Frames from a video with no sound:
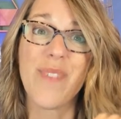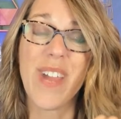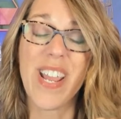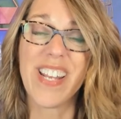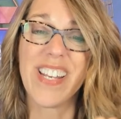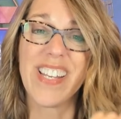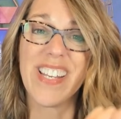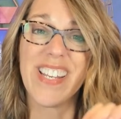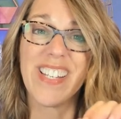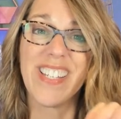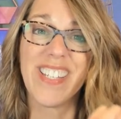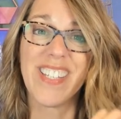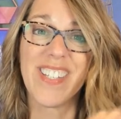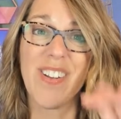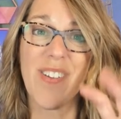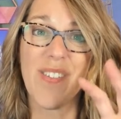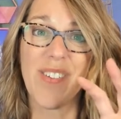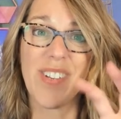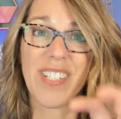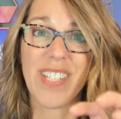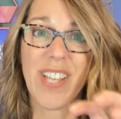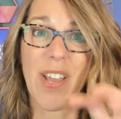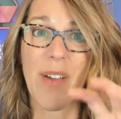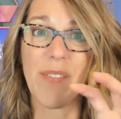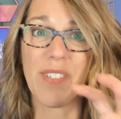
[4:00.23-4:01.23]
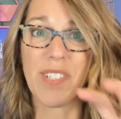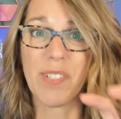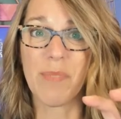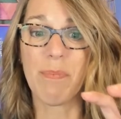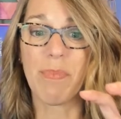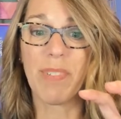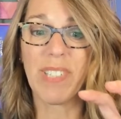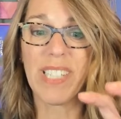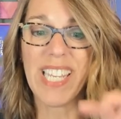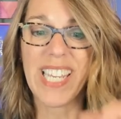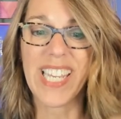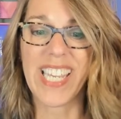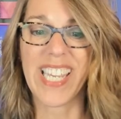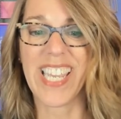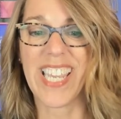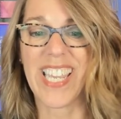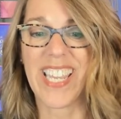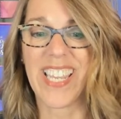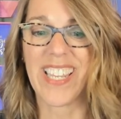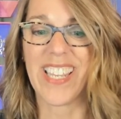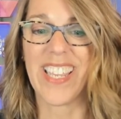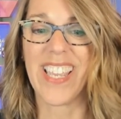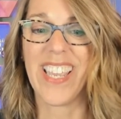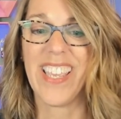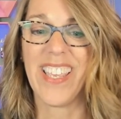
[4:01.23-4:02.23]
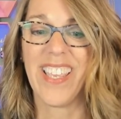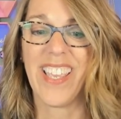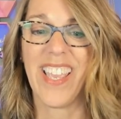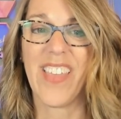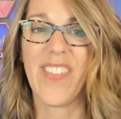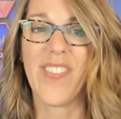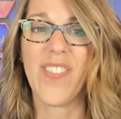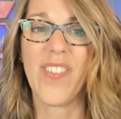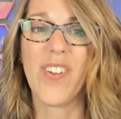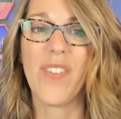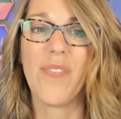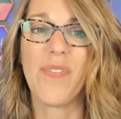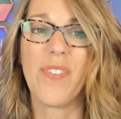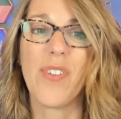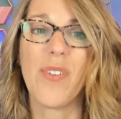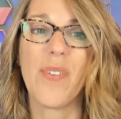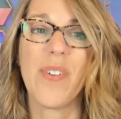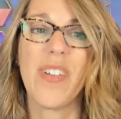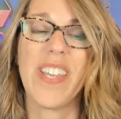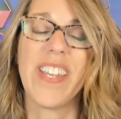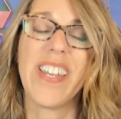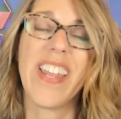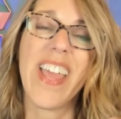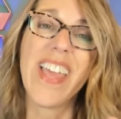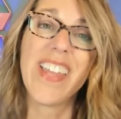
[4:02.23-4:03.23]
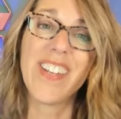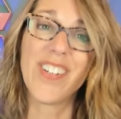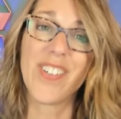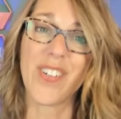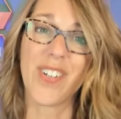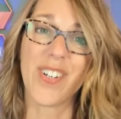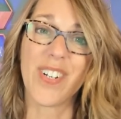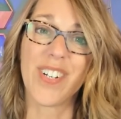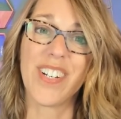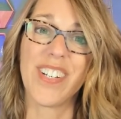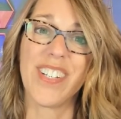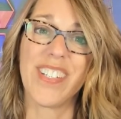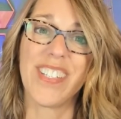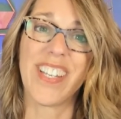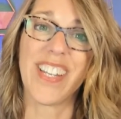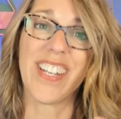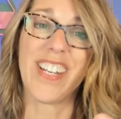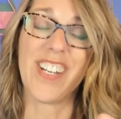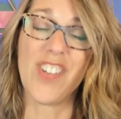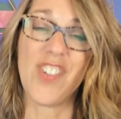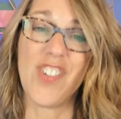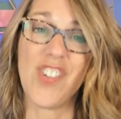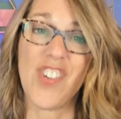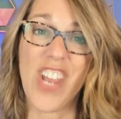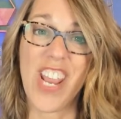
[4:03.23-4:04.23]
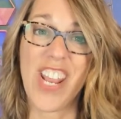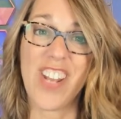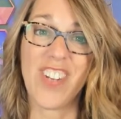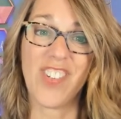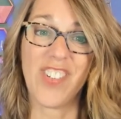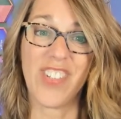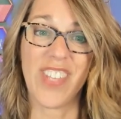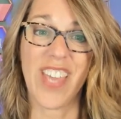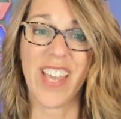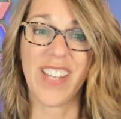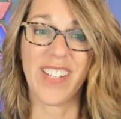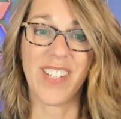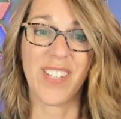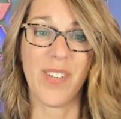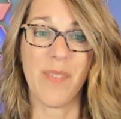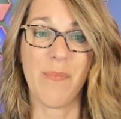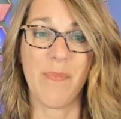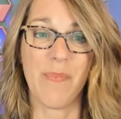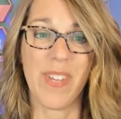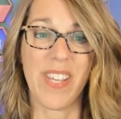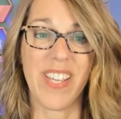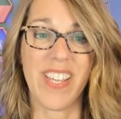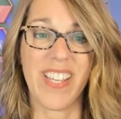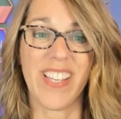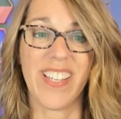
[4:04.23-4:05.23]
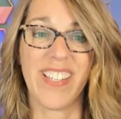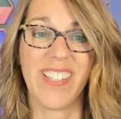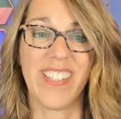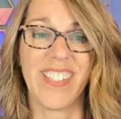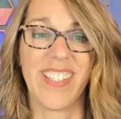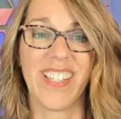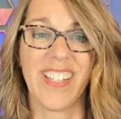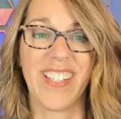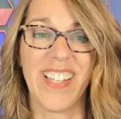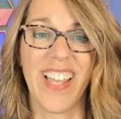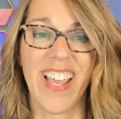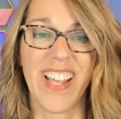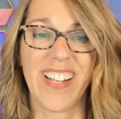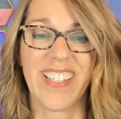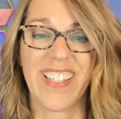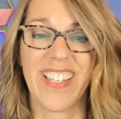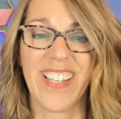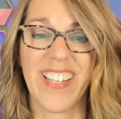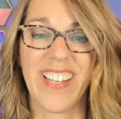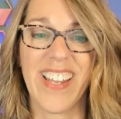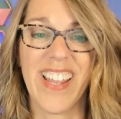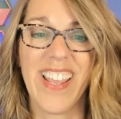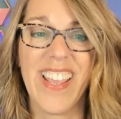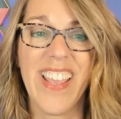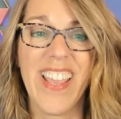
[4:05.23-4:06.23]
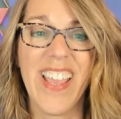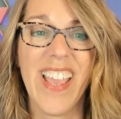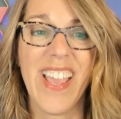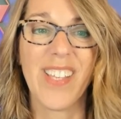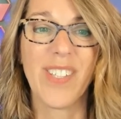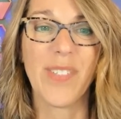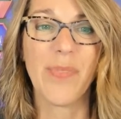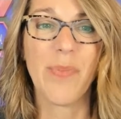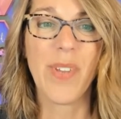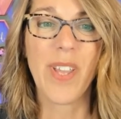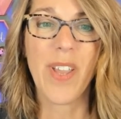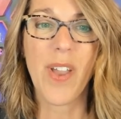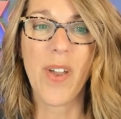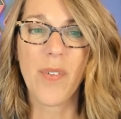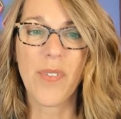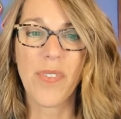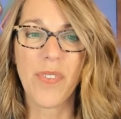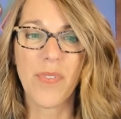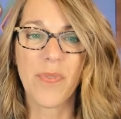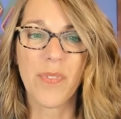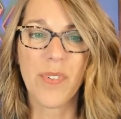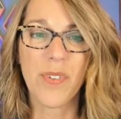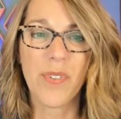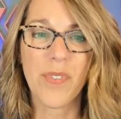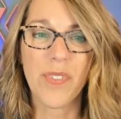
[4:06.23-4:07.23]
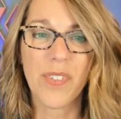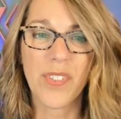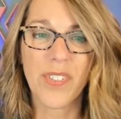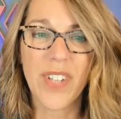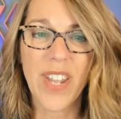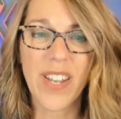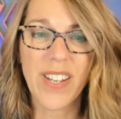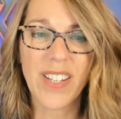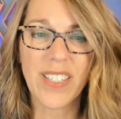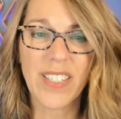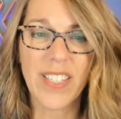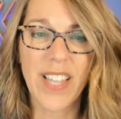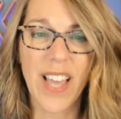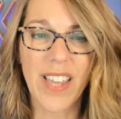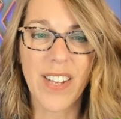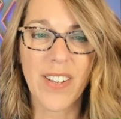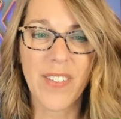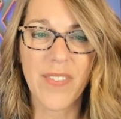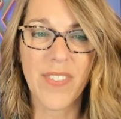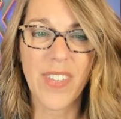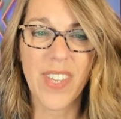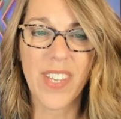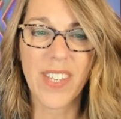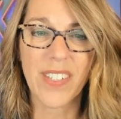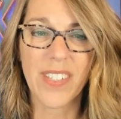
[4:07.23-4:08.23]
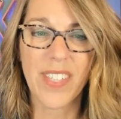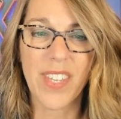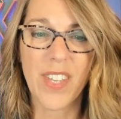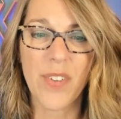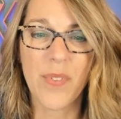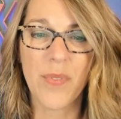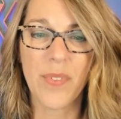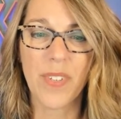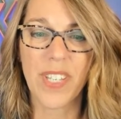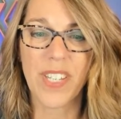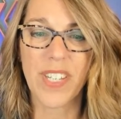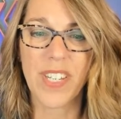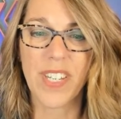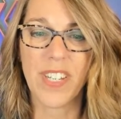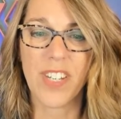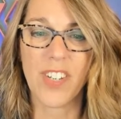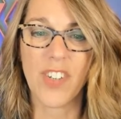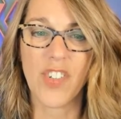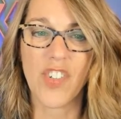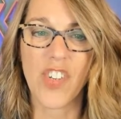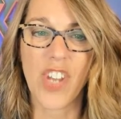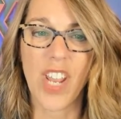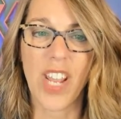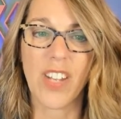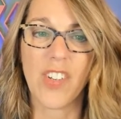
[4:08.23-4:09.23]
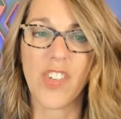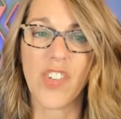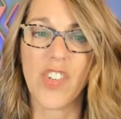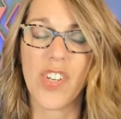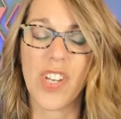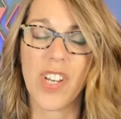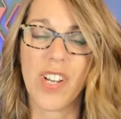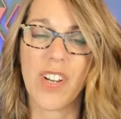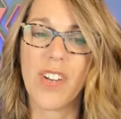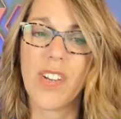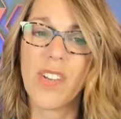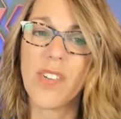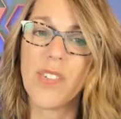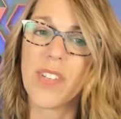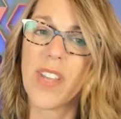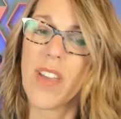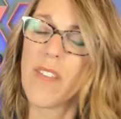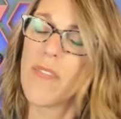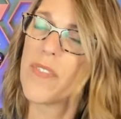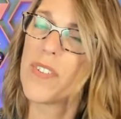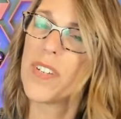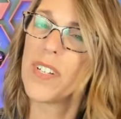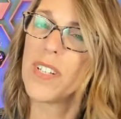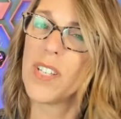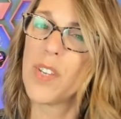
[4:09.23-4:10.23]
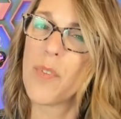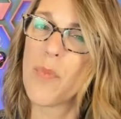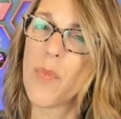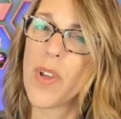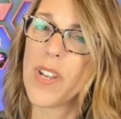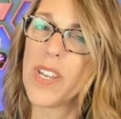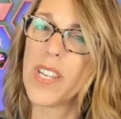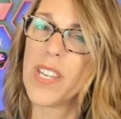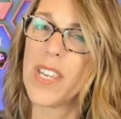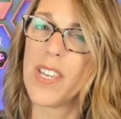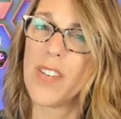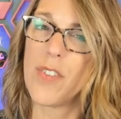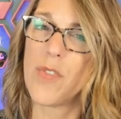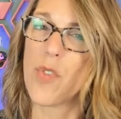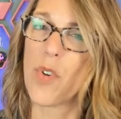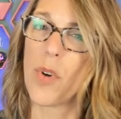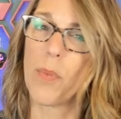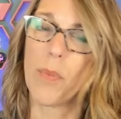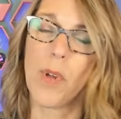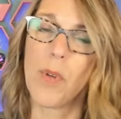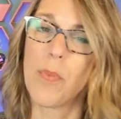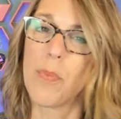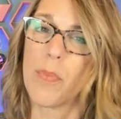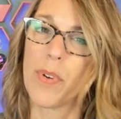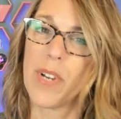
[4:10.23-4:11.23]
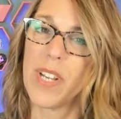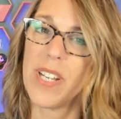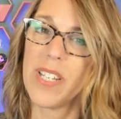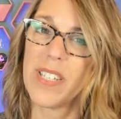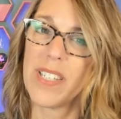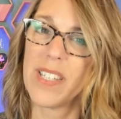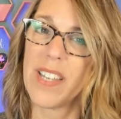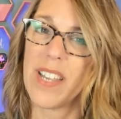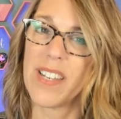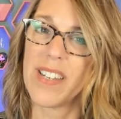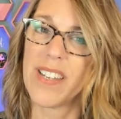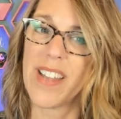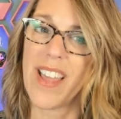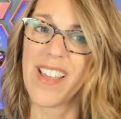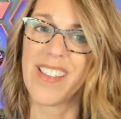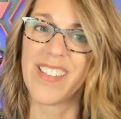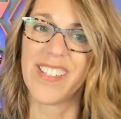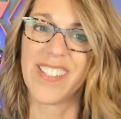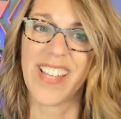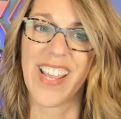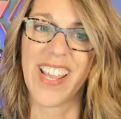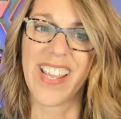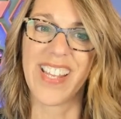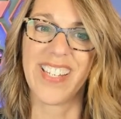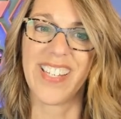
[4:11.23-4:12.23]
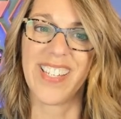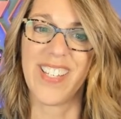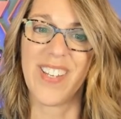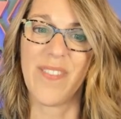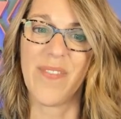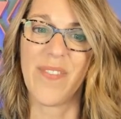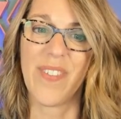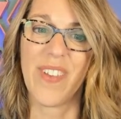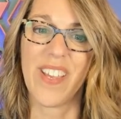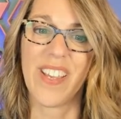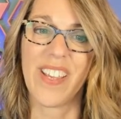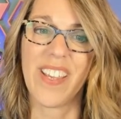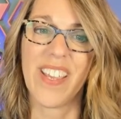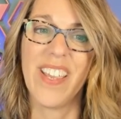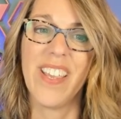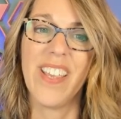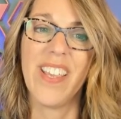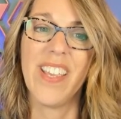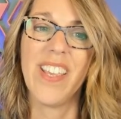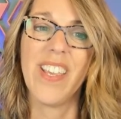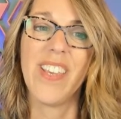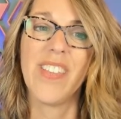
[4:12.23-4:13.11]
Radians. Notice how it's blinking. And then if you hit enter, it's gonna change that to be selected. As we go through, there's not a lot of things that you really need to change here. You definitely want it in normal print and not scientific.